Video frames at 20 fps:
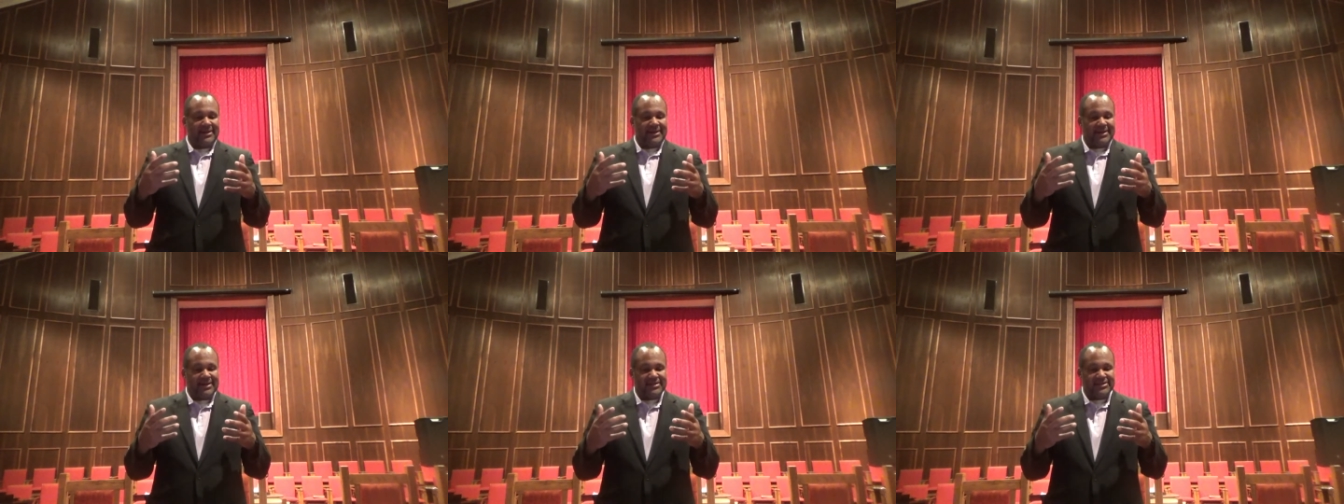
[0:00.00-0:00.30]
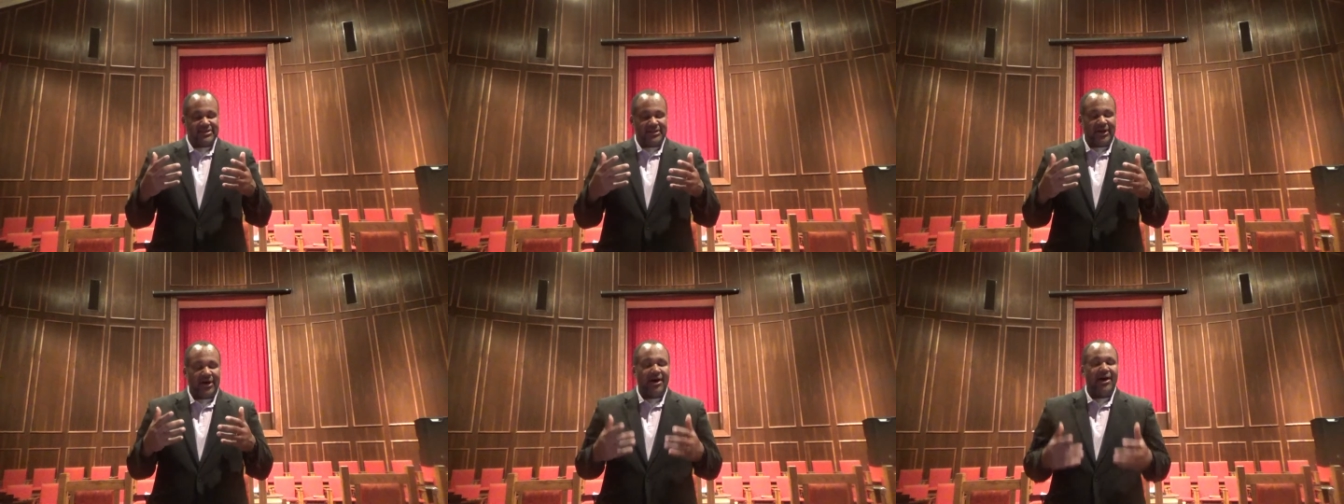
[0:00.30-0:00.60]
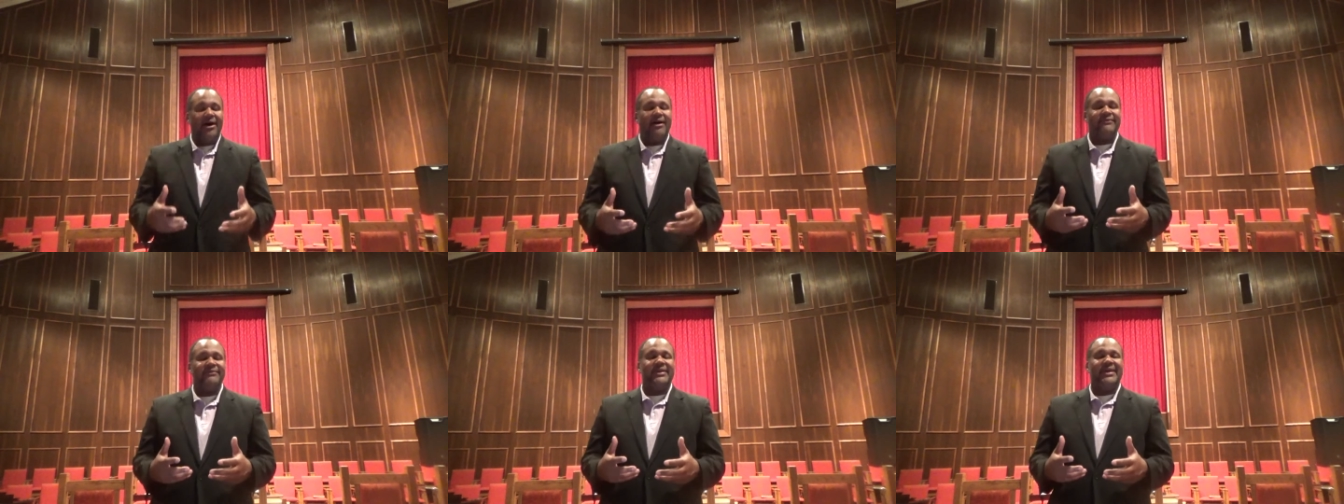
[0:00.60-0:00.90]
He's the
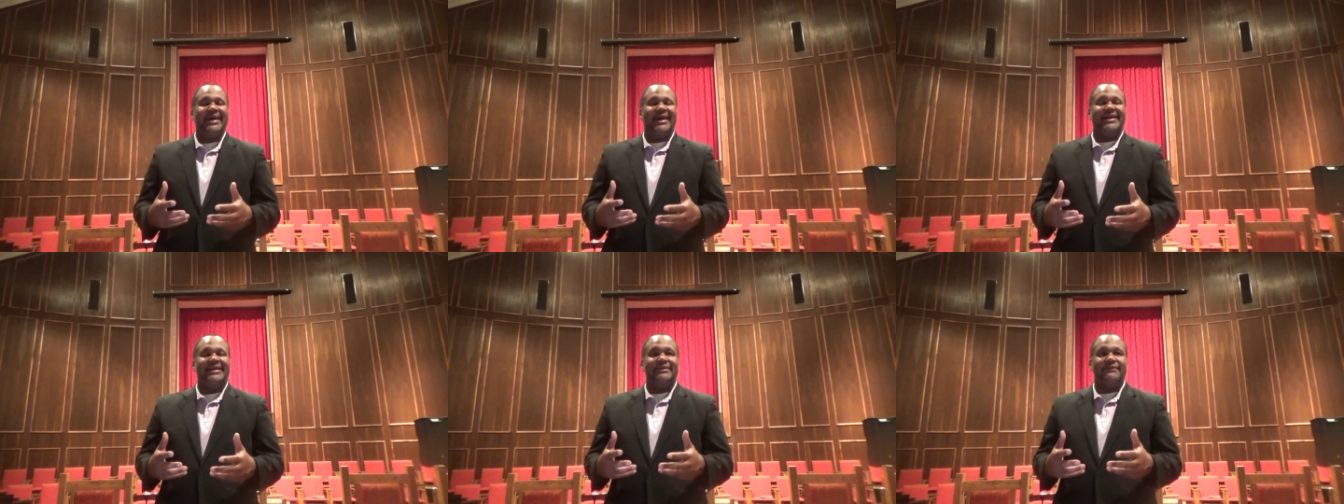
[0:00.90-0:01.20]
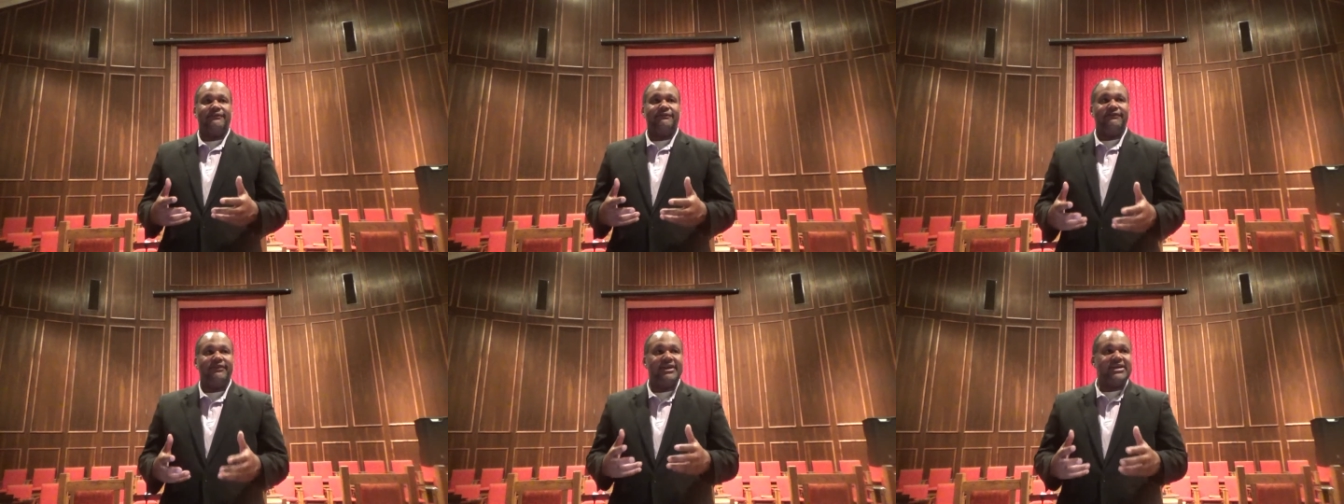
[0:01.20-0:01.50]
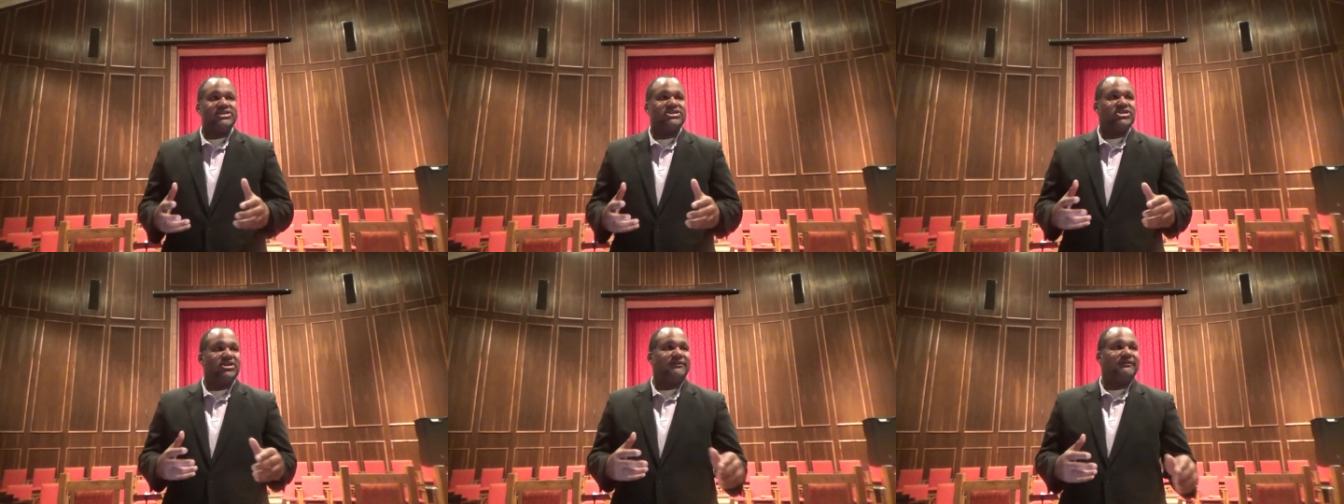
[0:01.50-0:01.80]
author and the
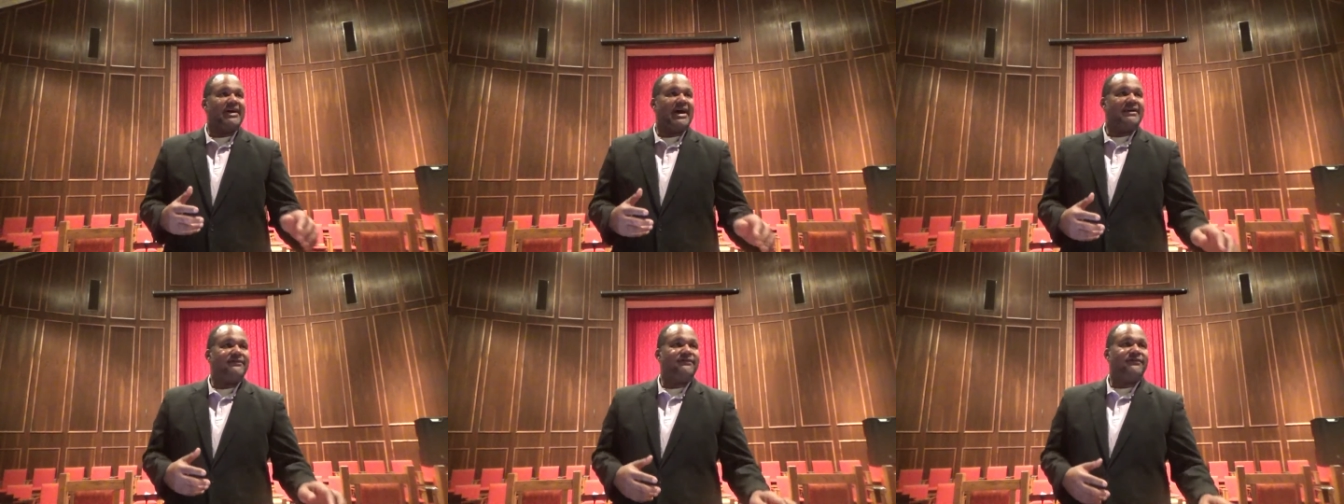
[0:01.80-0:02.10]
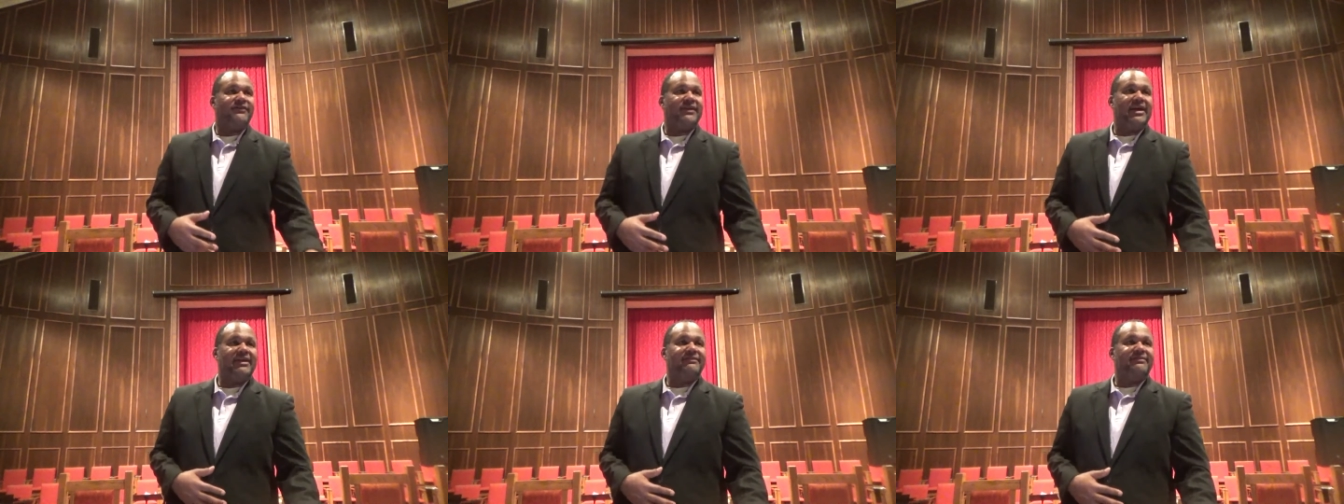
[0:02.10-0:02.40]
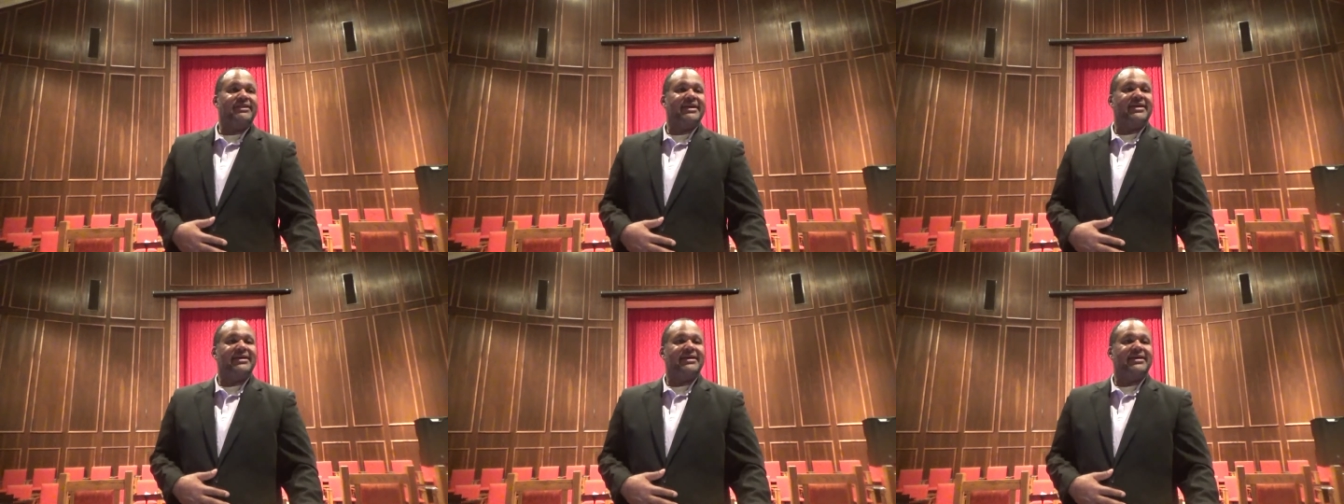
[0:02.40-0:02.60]
finisher of our faith.